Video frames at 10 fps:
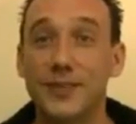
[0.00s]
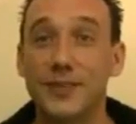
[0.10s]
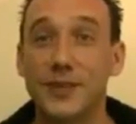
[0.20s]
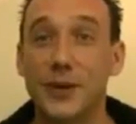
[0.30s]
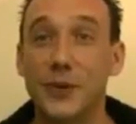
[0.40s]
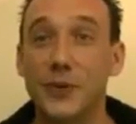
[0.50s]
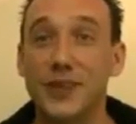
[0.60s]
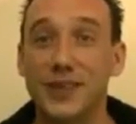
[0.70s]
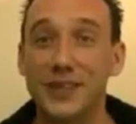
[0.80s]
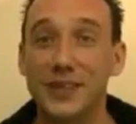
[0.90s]
So
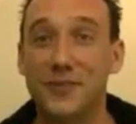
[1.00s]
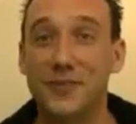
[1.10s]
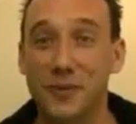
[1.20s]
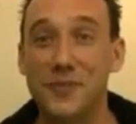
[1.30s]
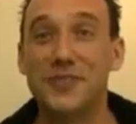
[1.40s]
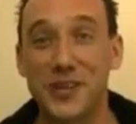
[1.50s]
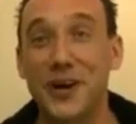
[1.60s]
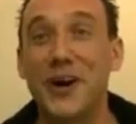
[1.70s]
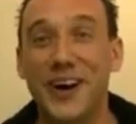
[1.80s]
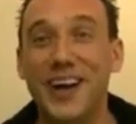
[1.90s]
from the
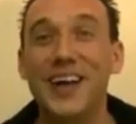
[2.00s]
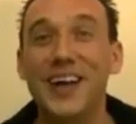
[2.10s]
start,